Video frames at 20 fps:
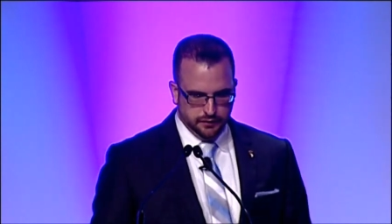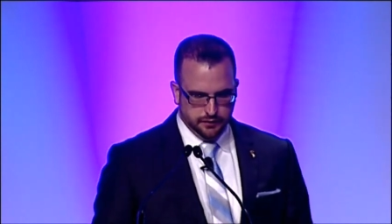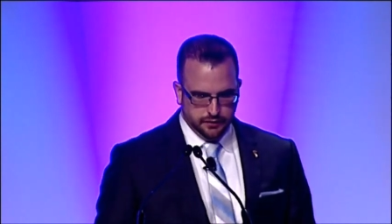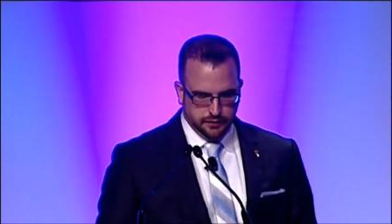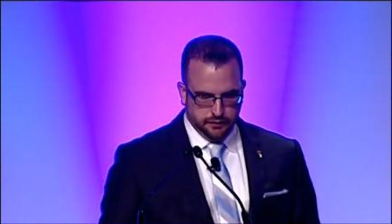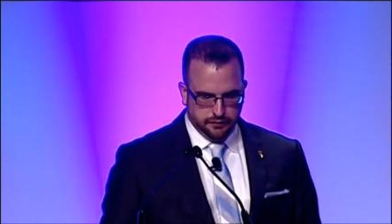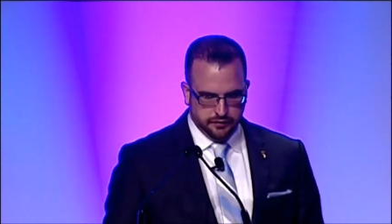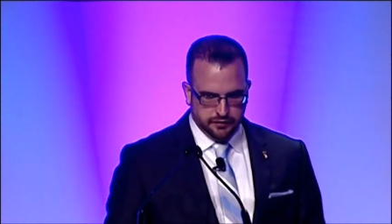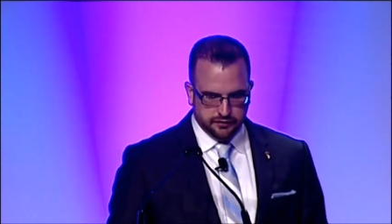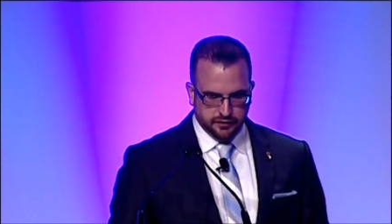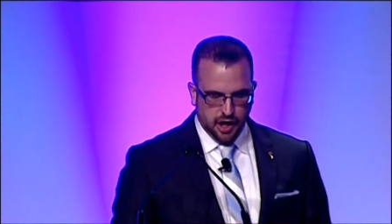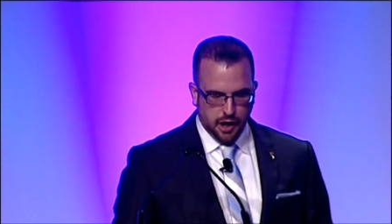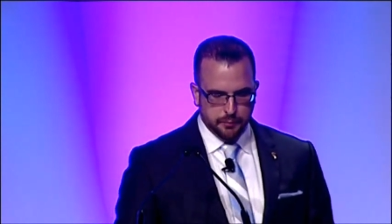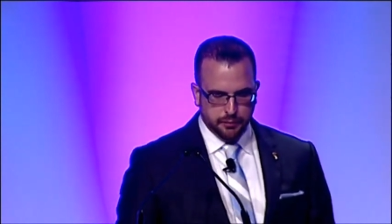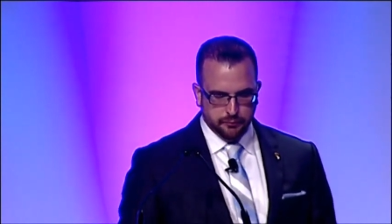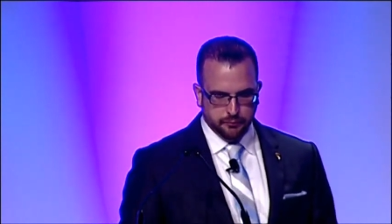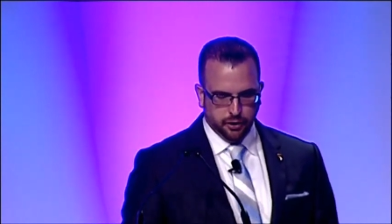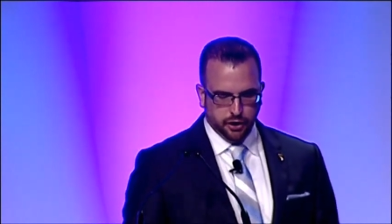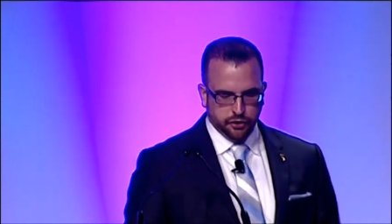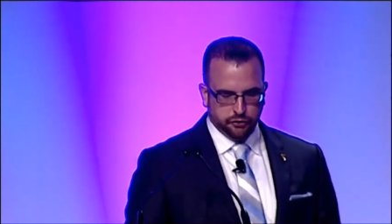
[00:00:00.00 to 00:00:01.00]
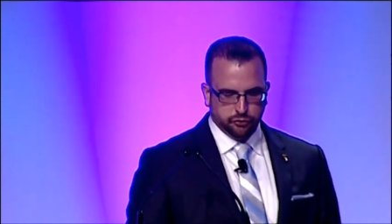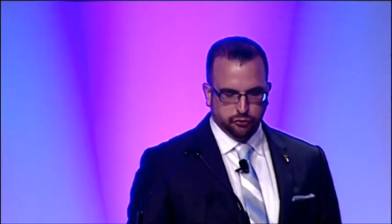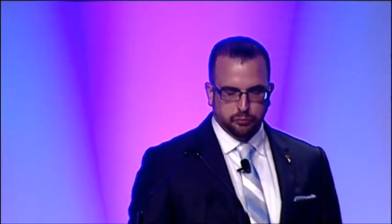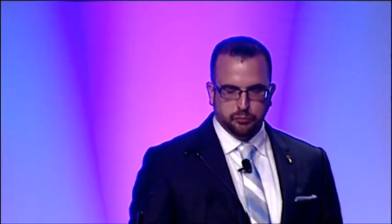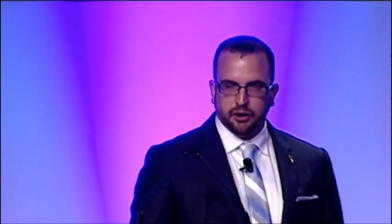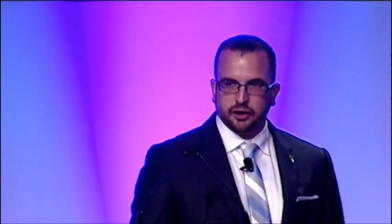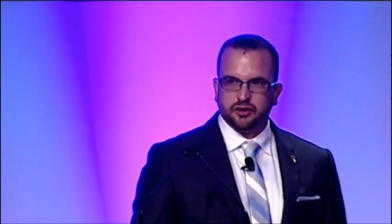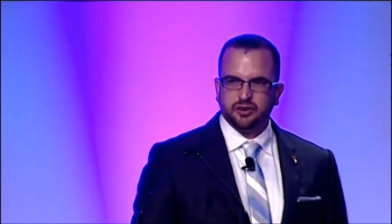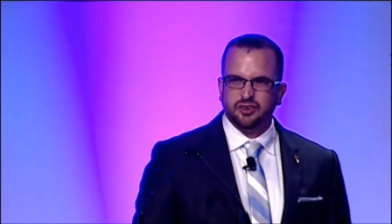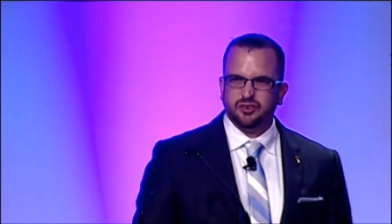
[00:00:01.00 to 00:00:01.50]
this coming March will
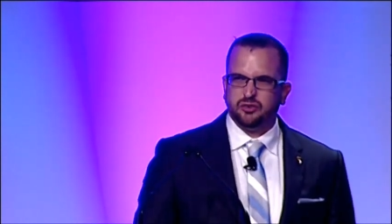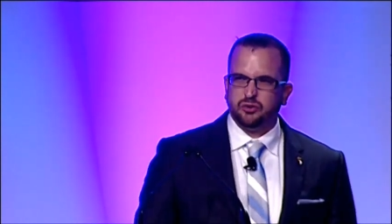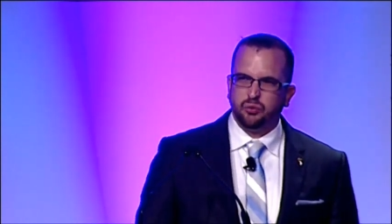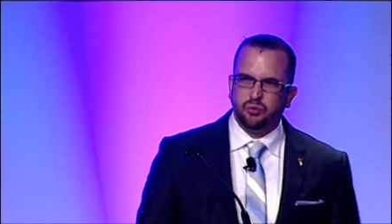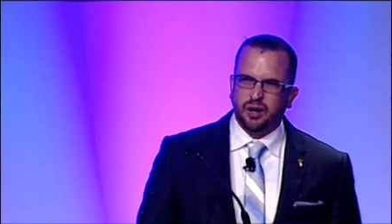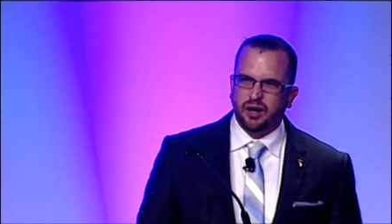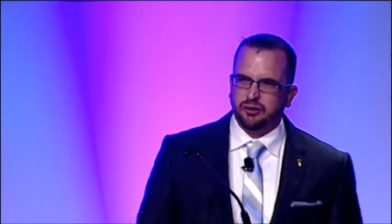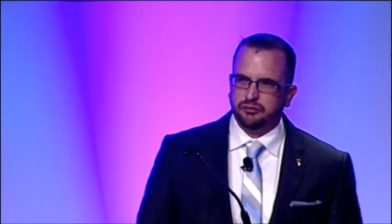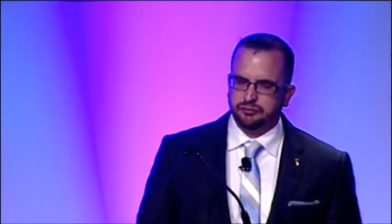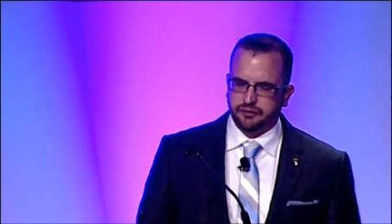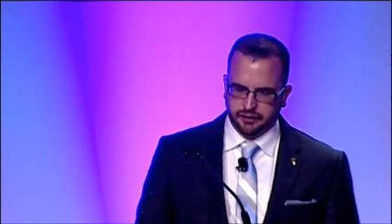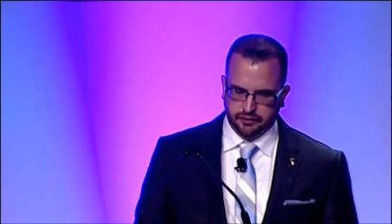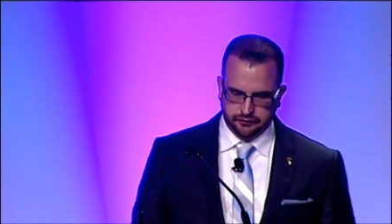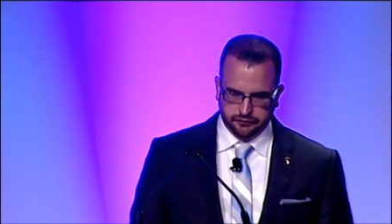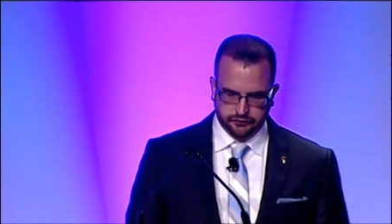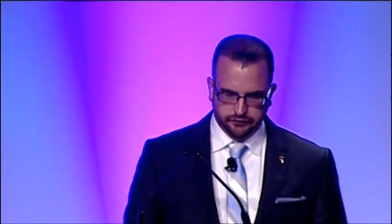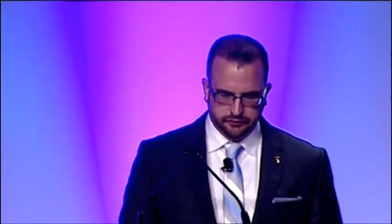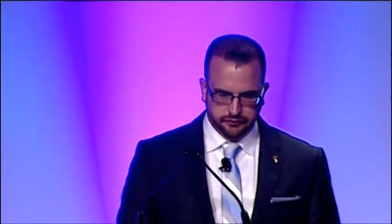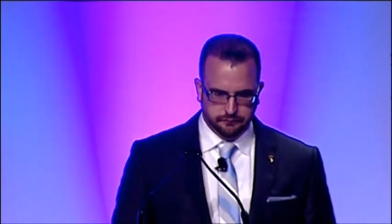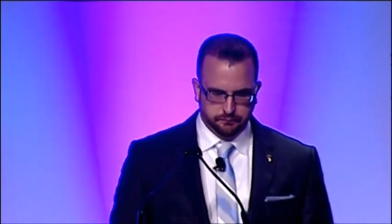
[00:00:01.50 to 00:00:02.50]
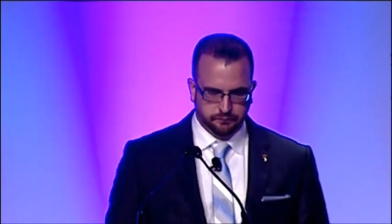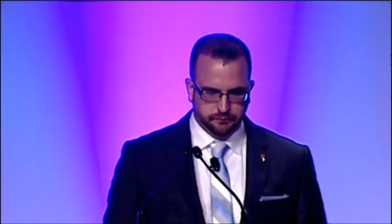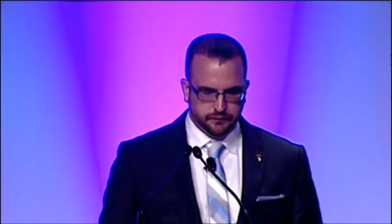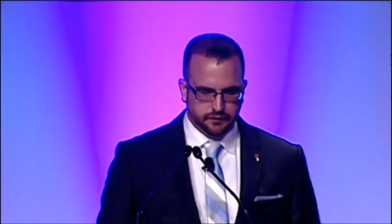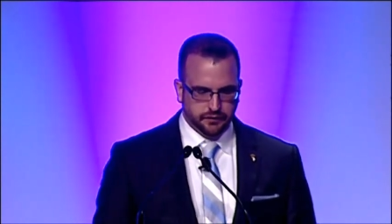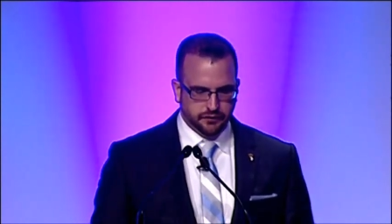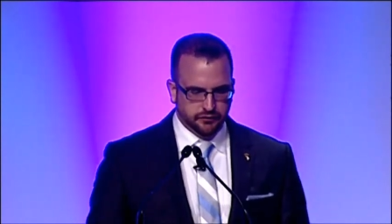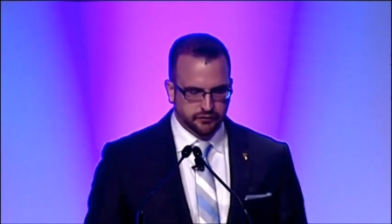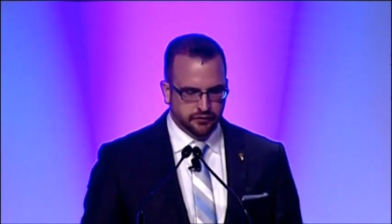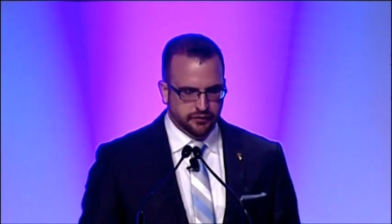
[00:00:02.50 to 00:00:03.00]
mark 12 years
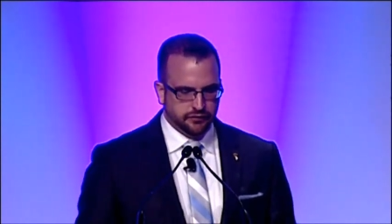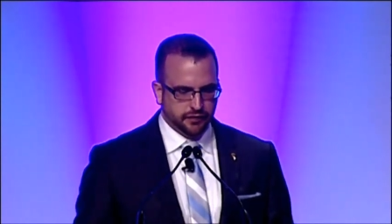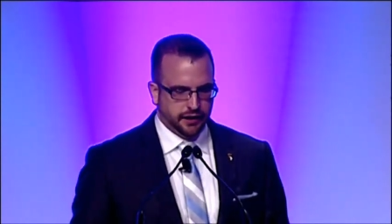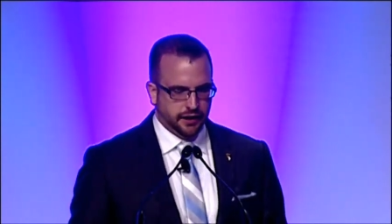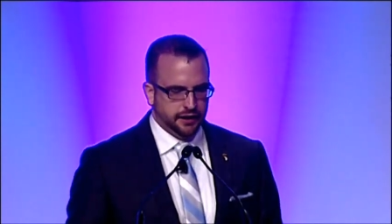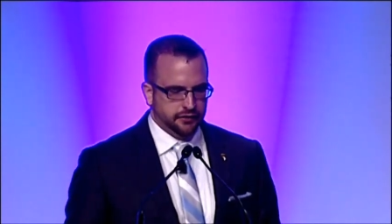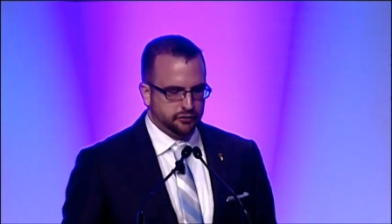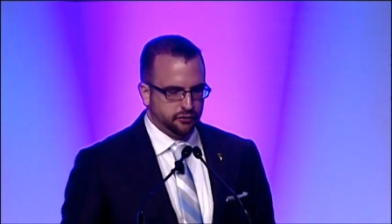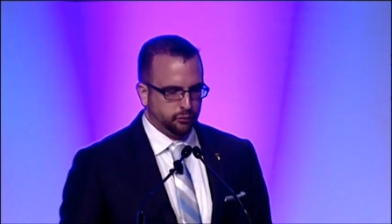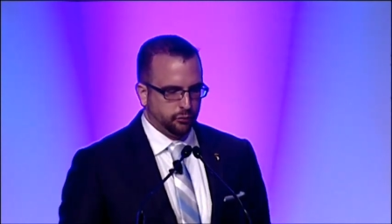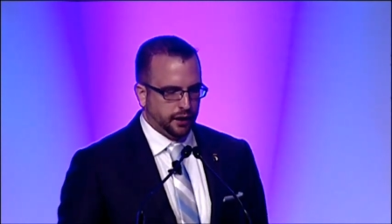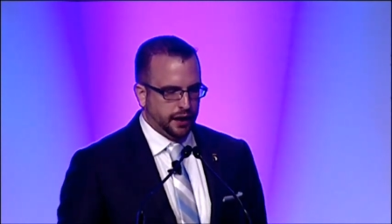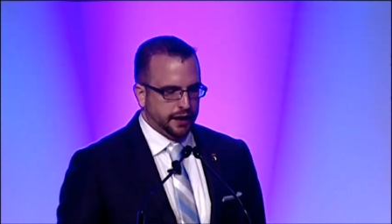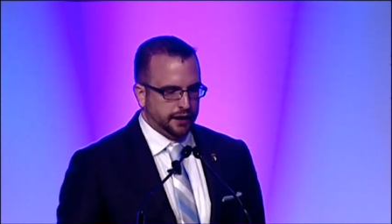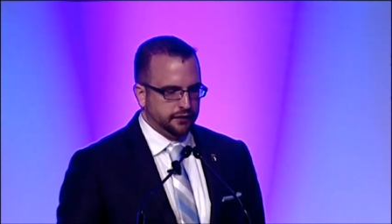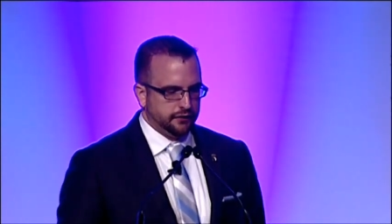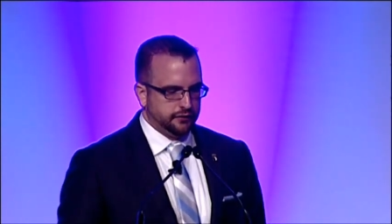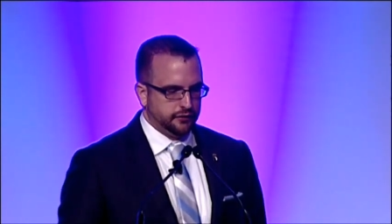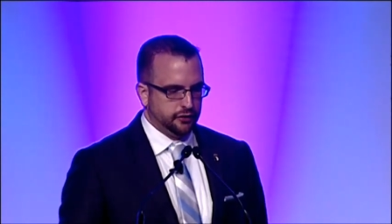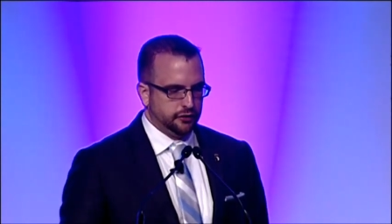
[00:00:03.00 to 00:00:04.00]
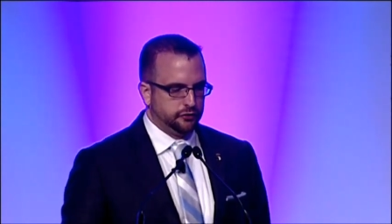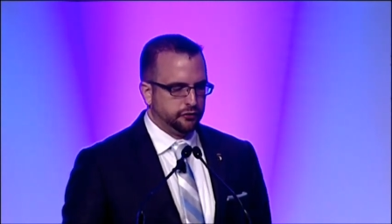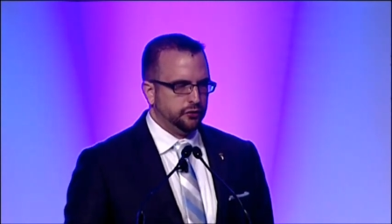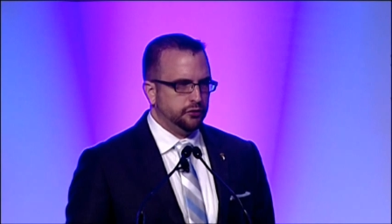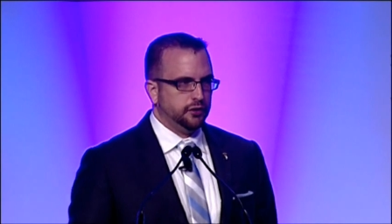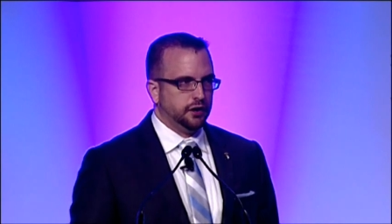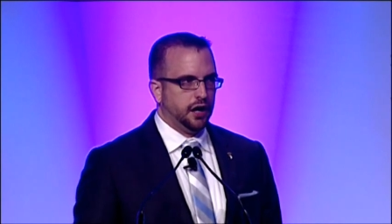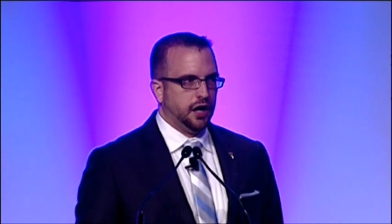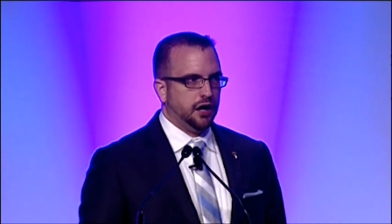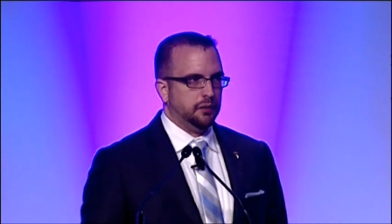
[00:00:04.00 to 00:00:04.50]
since I entered what I consider true
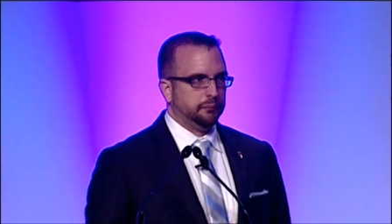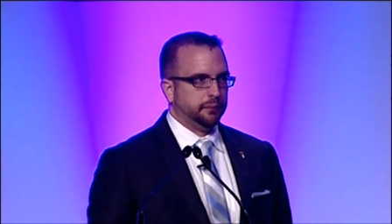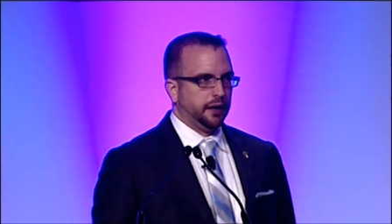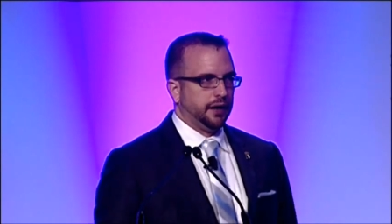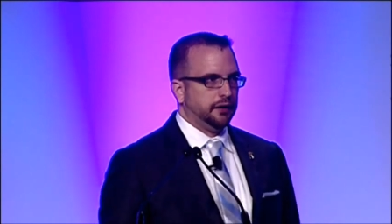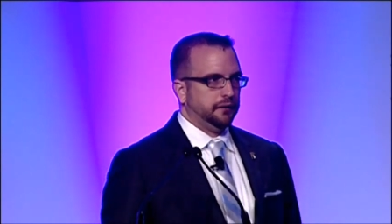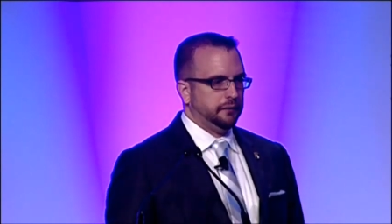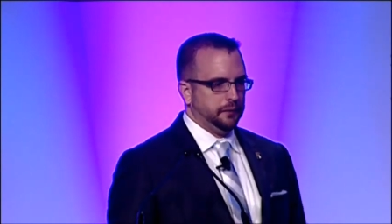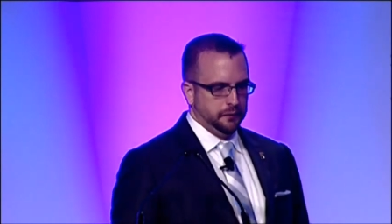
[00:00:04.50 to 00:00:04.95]
combat